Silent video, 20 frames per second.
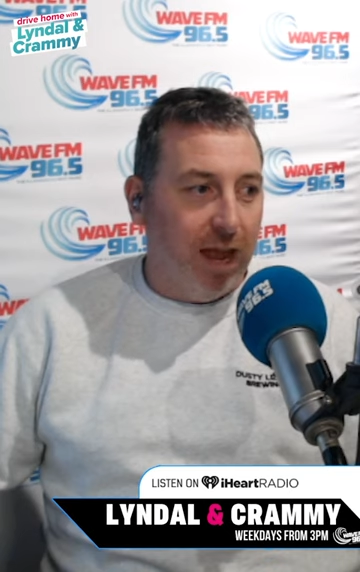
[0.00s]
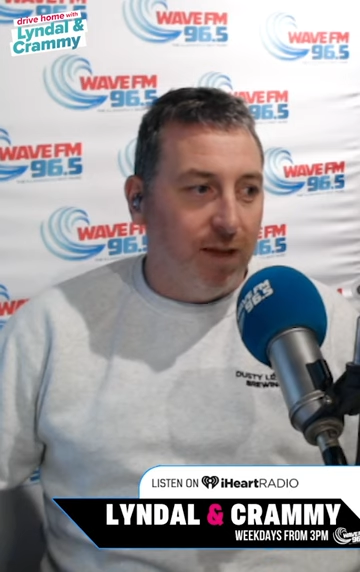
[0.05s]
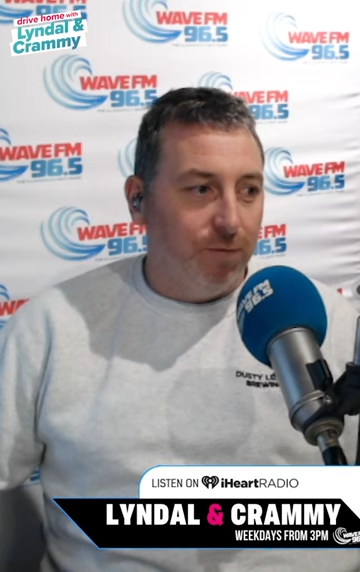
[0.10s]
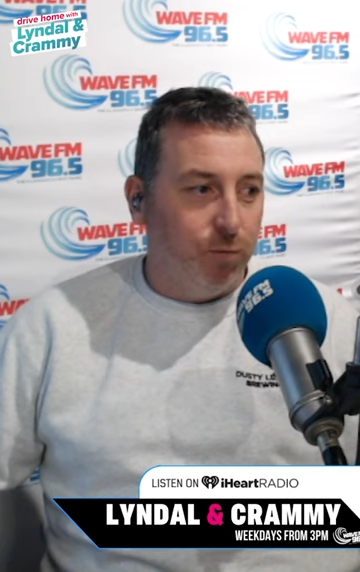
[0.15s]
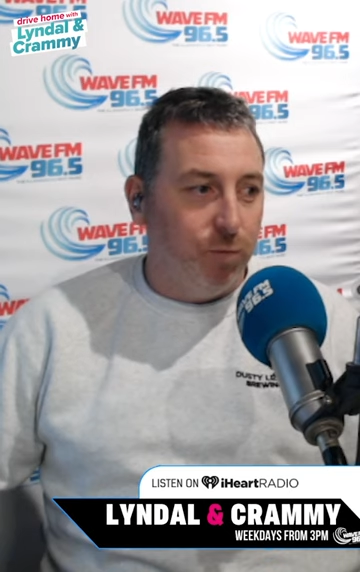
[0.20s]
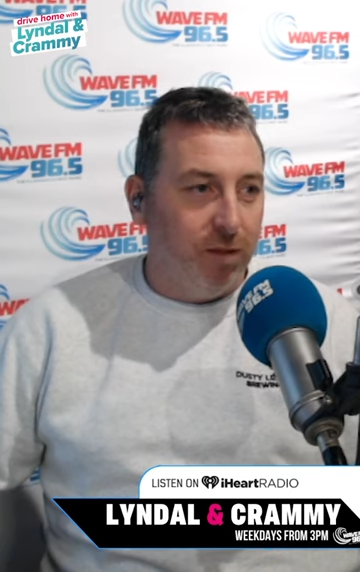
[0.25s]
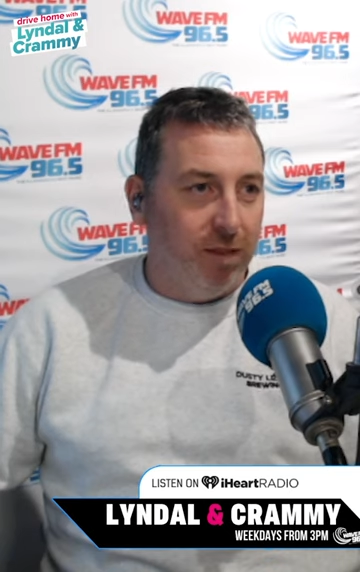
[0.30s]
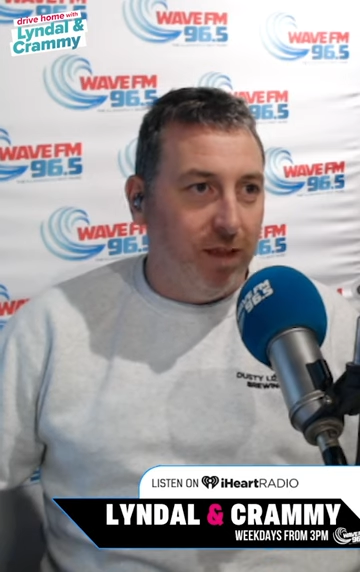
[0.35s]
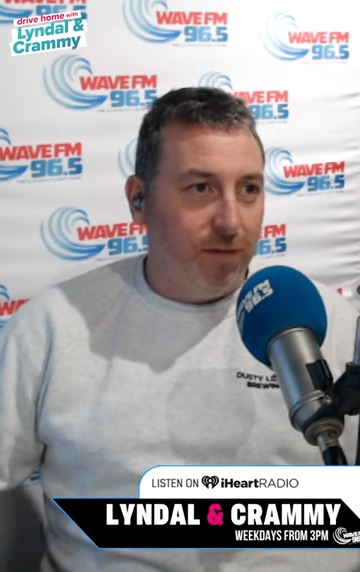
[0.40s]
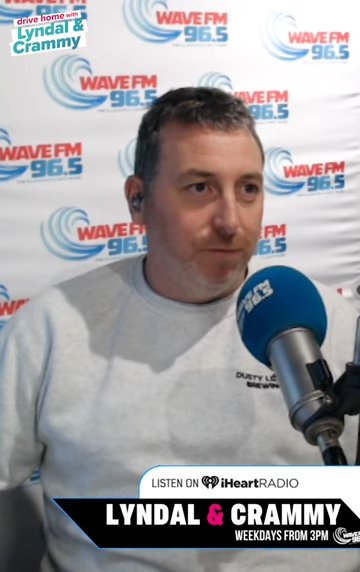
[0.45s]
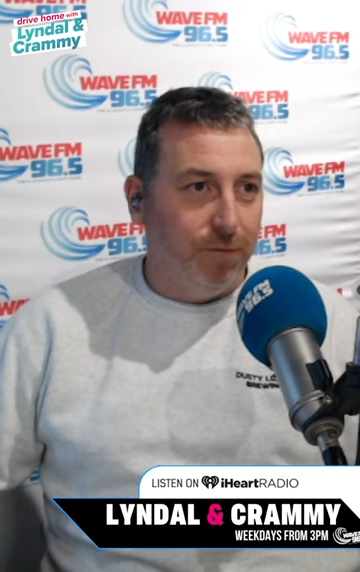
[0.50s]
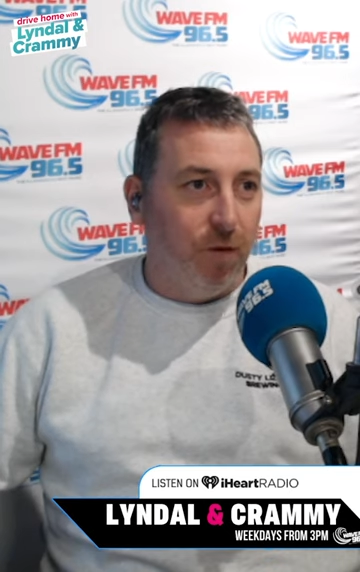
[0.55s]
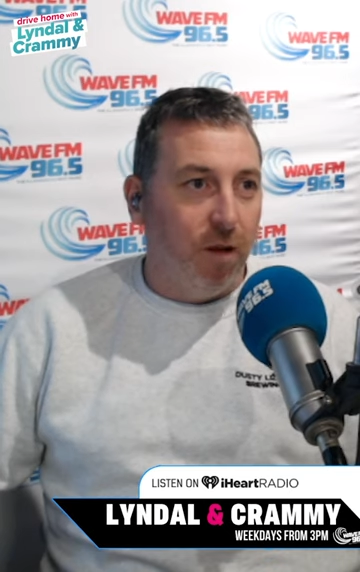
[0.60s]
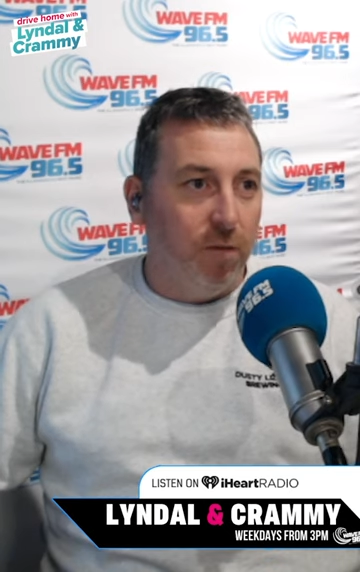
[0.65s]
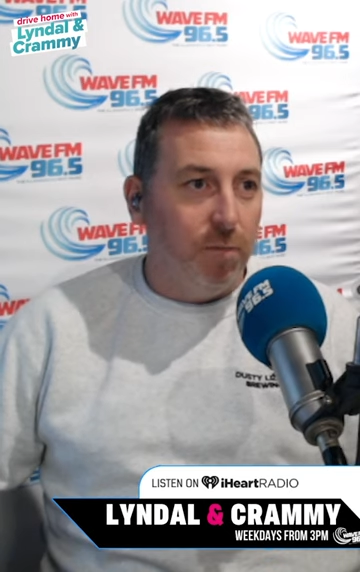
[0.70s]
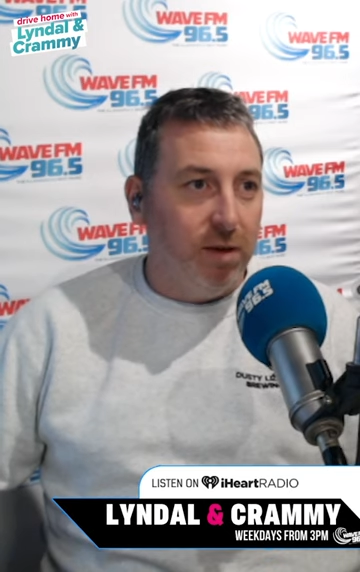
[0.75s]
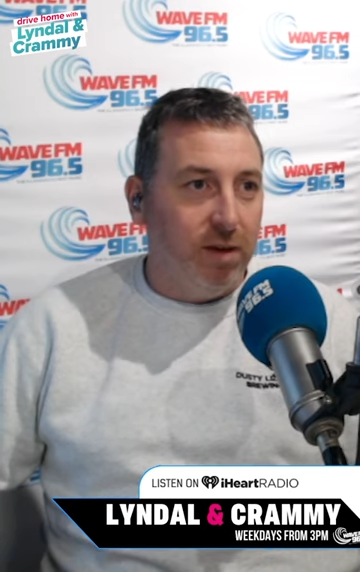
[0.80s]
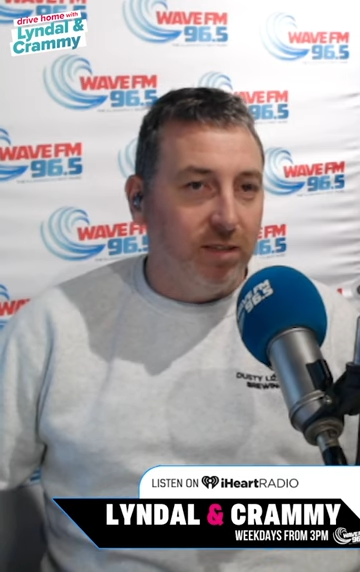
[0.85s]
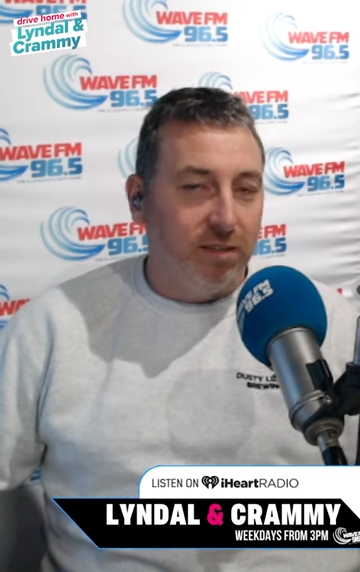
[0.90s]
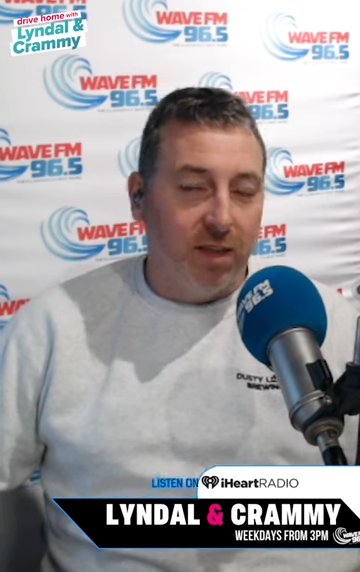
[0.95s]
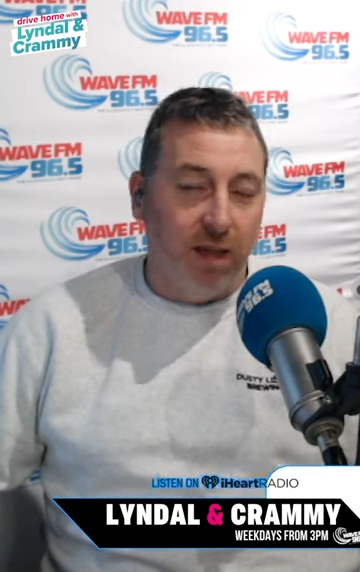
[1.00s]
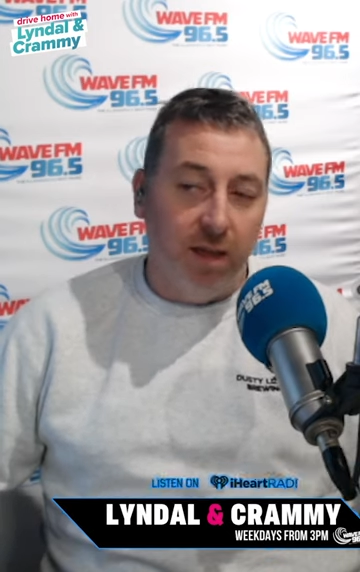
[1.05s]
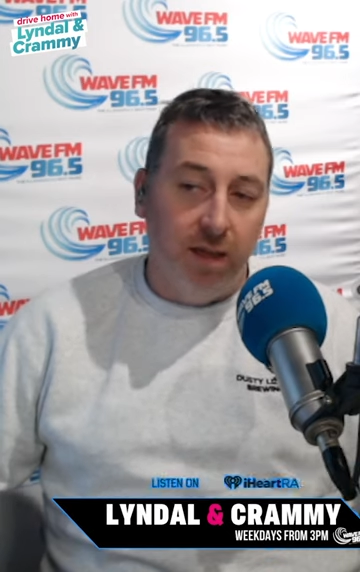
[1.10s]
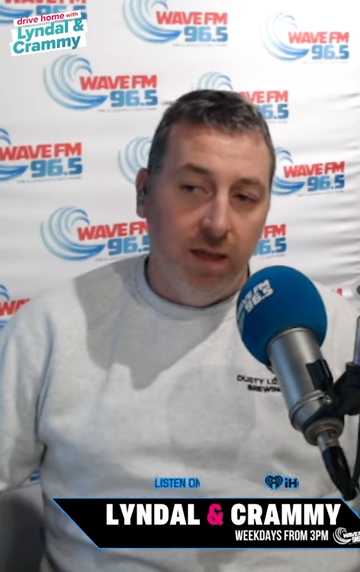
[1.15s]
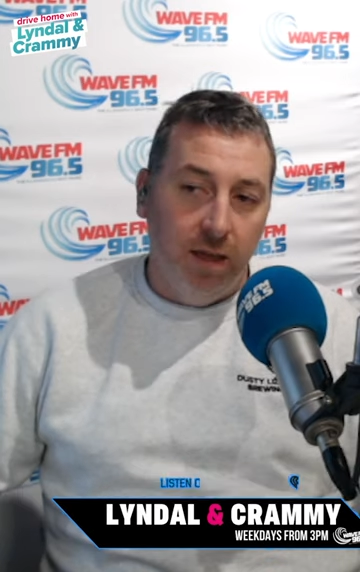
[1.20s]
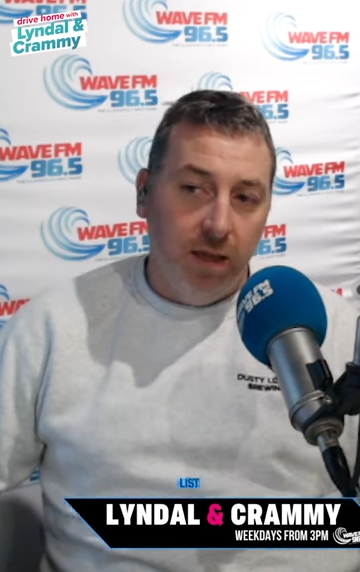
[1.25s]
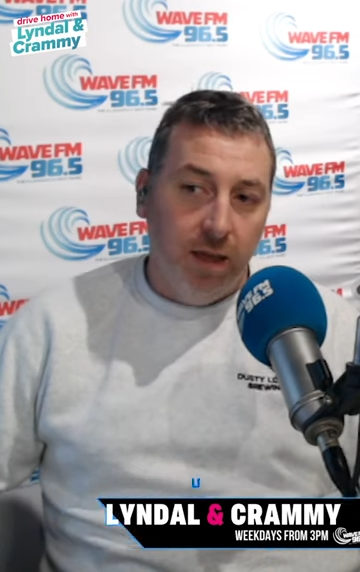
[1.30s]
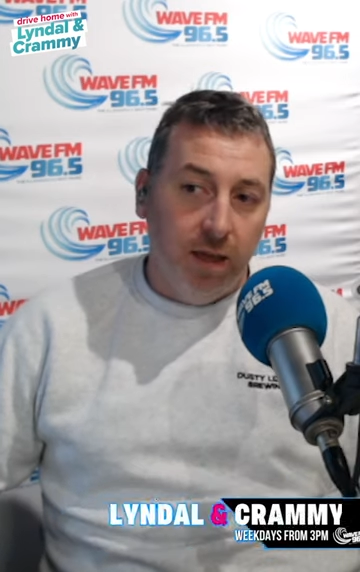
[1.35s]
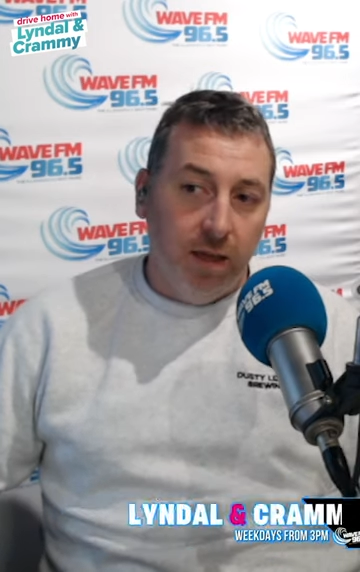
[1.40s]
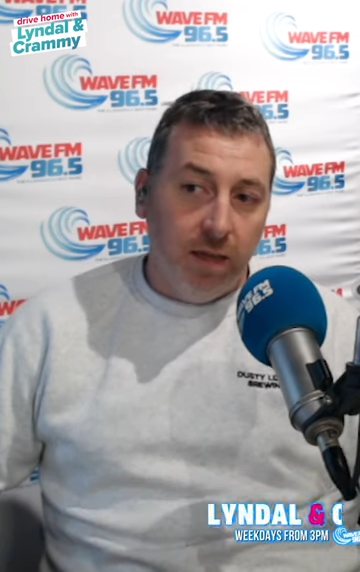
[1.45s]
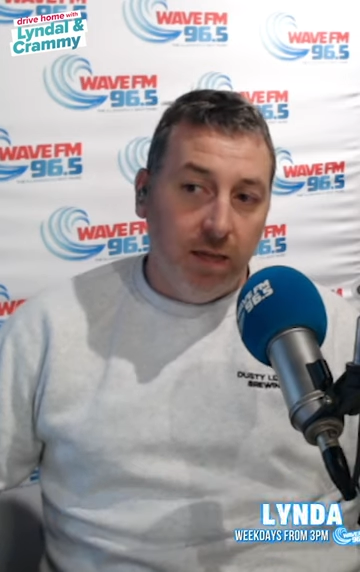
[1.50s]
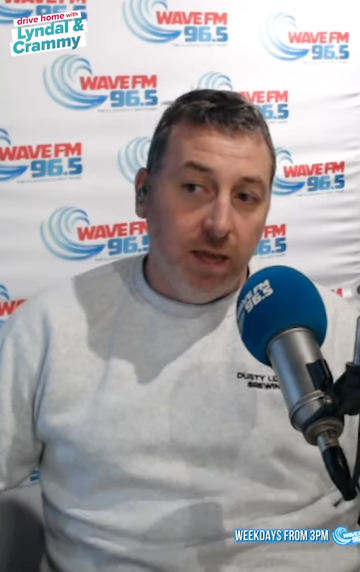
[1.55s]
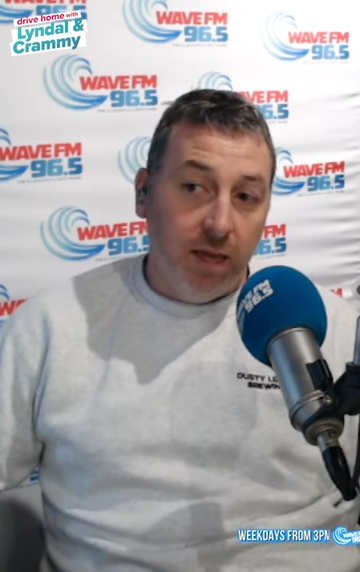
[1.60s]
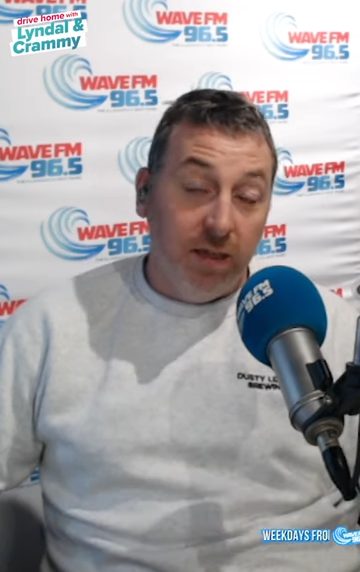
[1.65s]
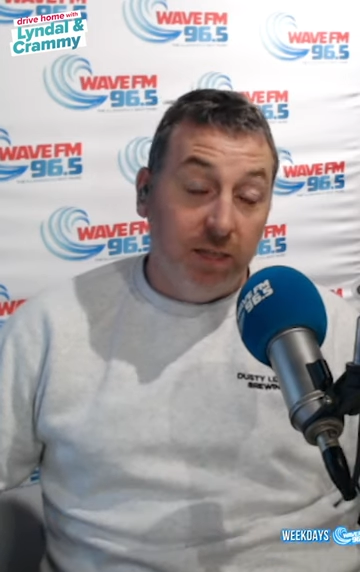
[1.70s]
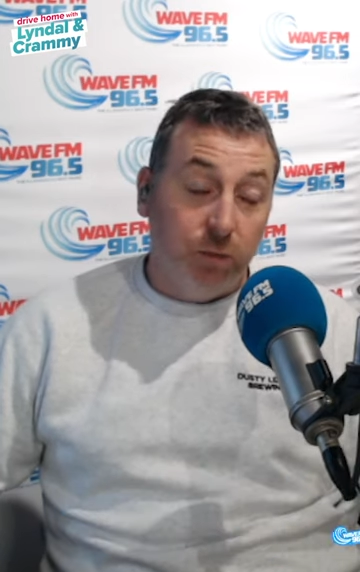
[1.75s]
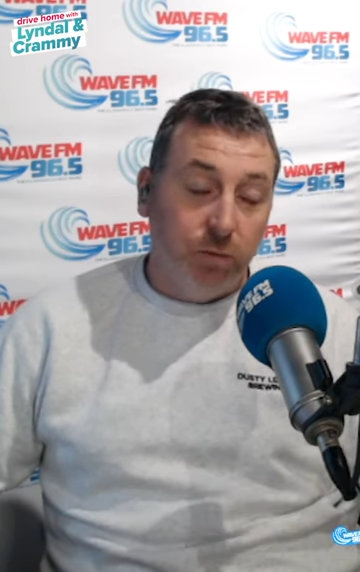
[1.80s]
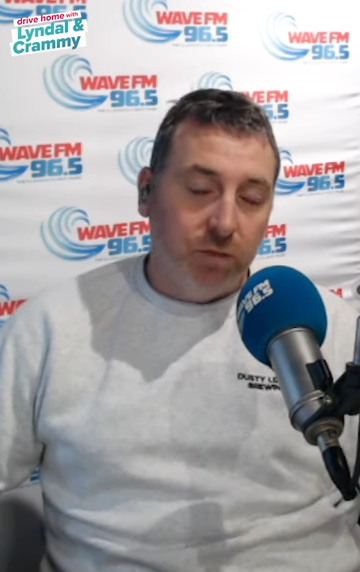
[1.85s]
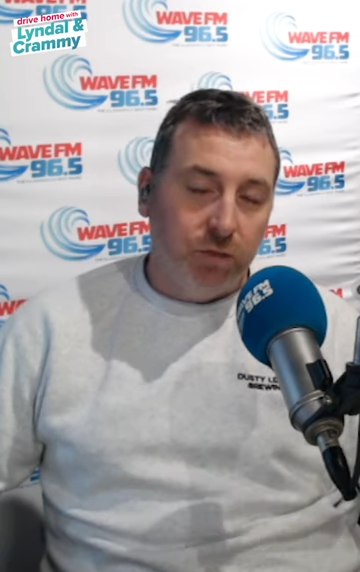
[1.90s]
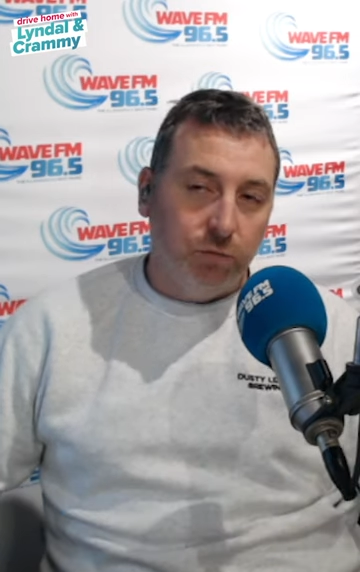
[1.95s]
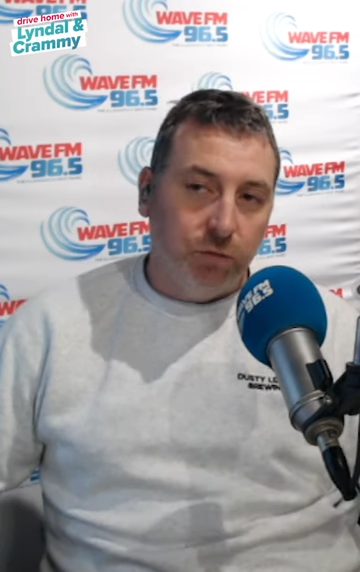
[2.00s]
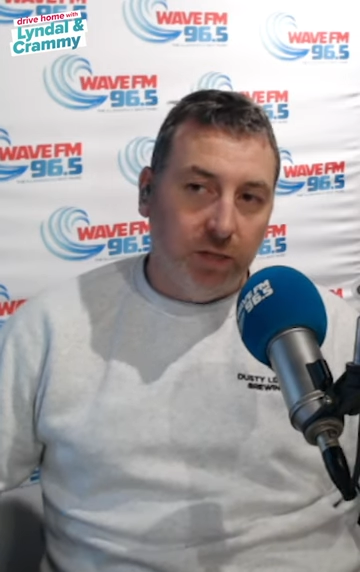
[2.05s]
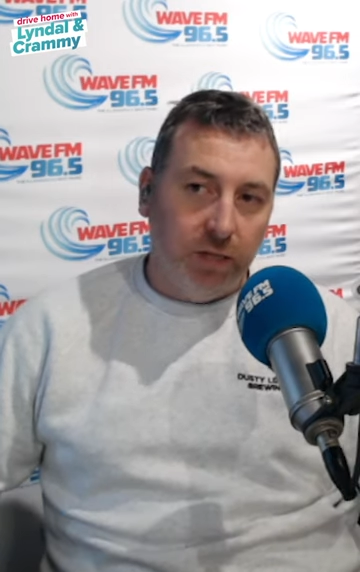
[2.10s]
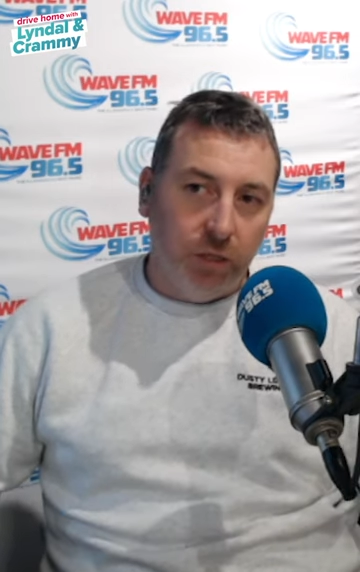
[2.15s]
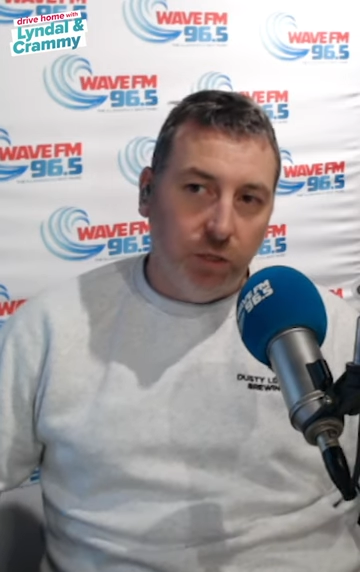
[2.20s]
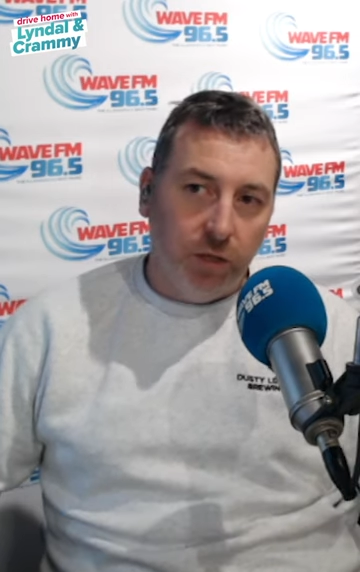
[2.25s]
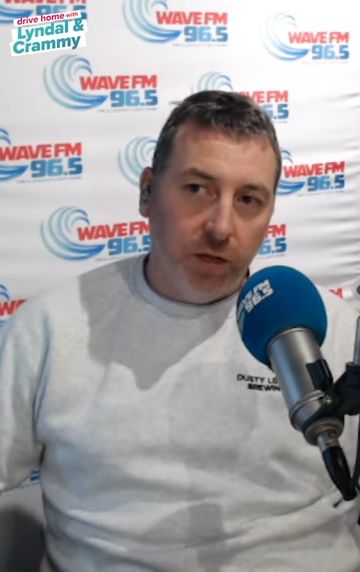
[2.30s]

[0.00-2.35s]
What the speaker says: after we're there 5 minutes ago, yeah, this was a really good